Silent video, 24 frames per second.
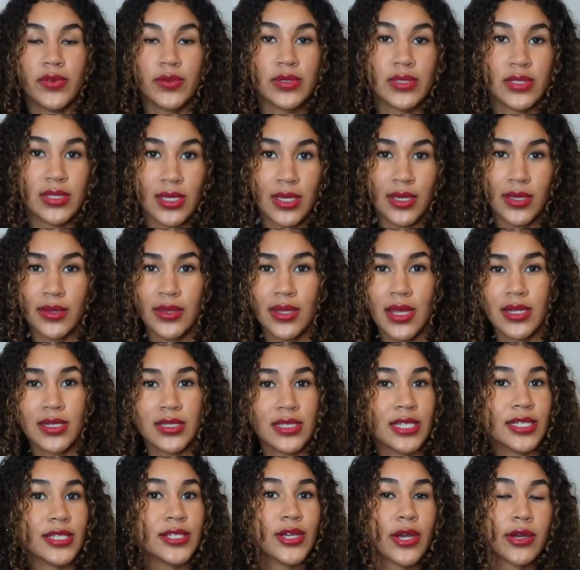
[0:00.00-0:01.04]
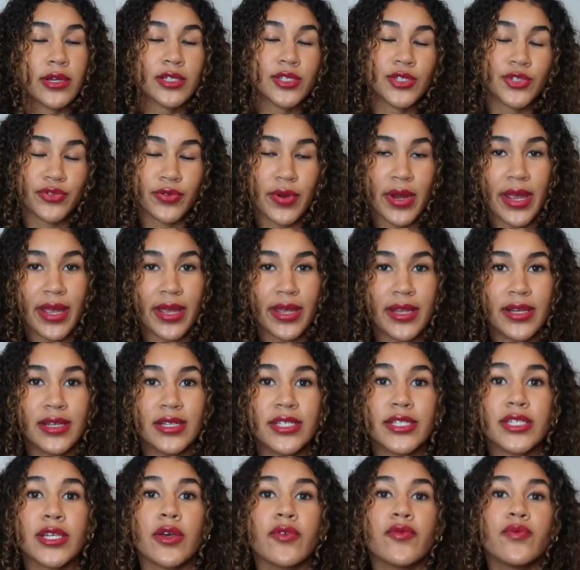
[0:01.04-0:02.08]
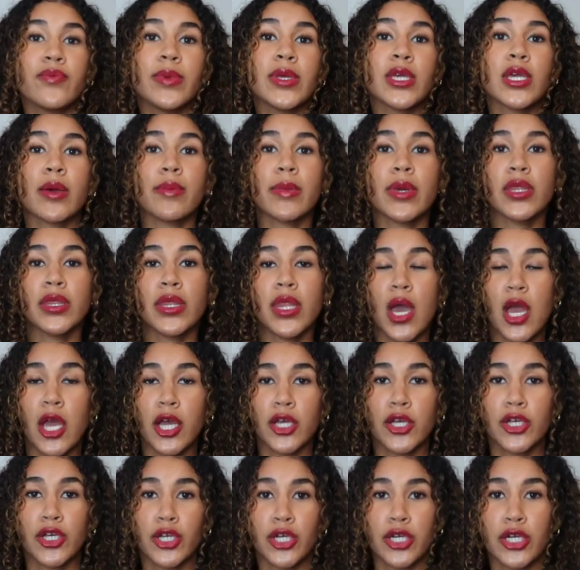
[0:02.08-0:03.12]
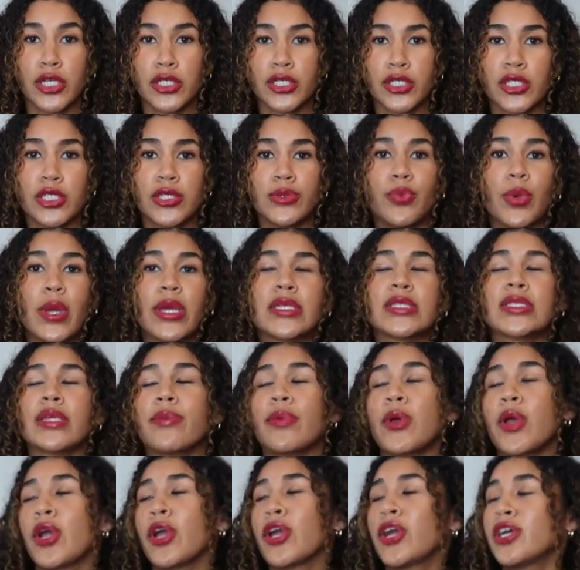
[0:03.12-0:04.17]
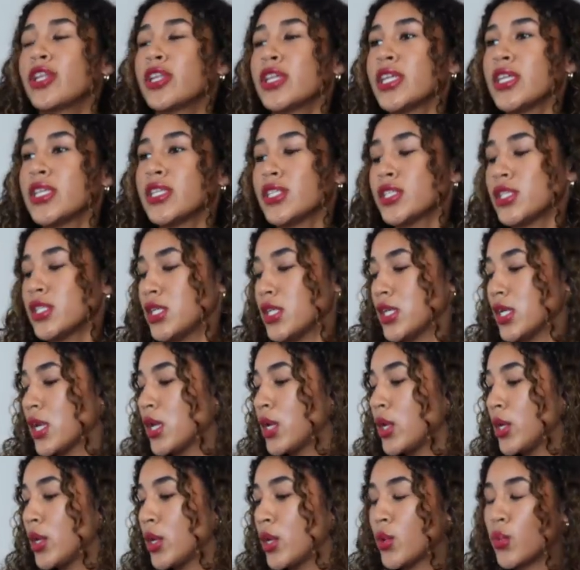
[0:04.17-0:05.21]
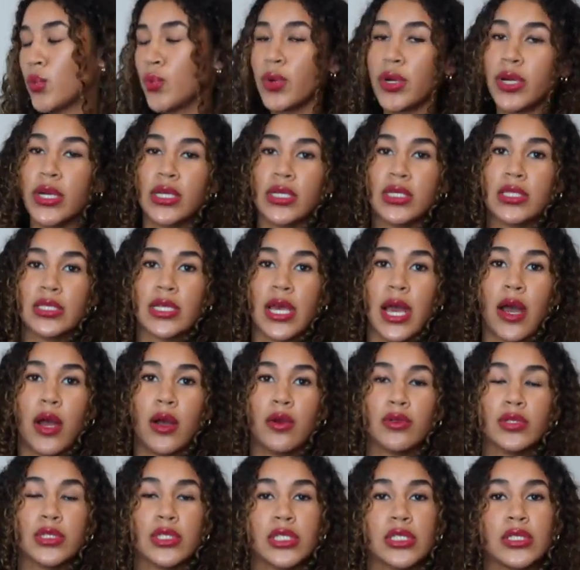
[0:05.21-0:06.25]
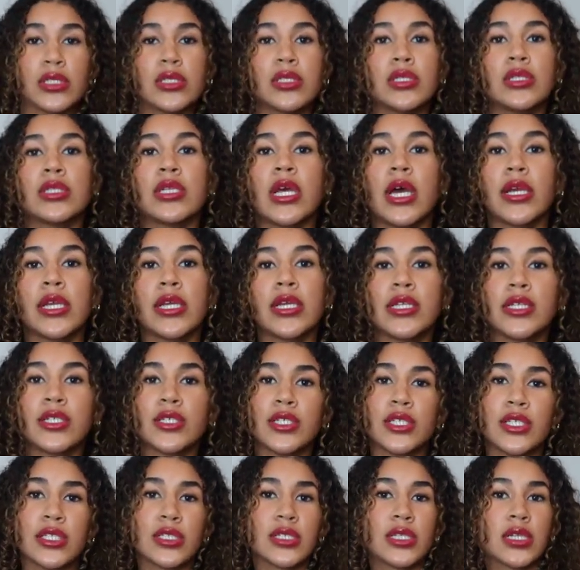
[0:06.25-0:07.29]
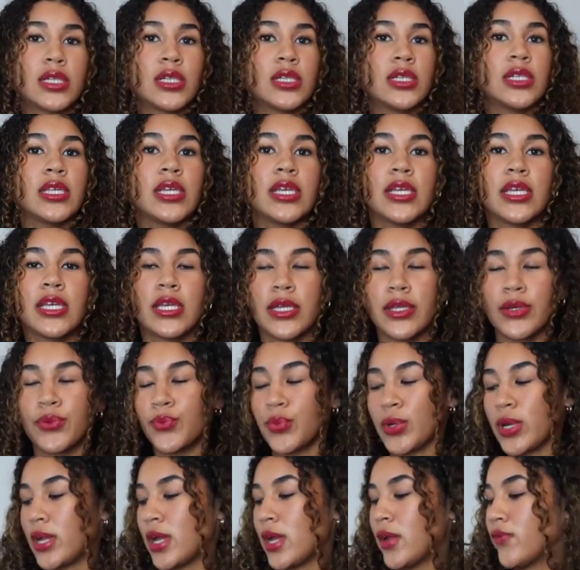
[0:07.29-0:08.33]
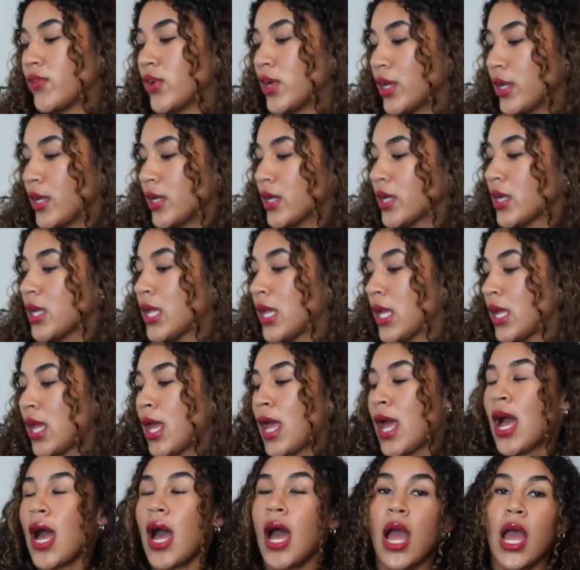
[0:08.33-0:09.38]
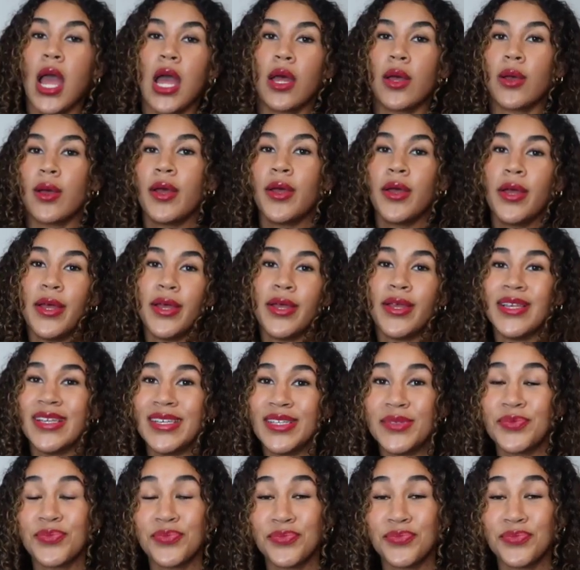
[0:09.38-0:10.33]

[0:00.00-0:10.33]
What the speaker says: you've seen that TikTok trend of becoming that girl, she wakes up early, she works out, she studies, she's clean, whatever. If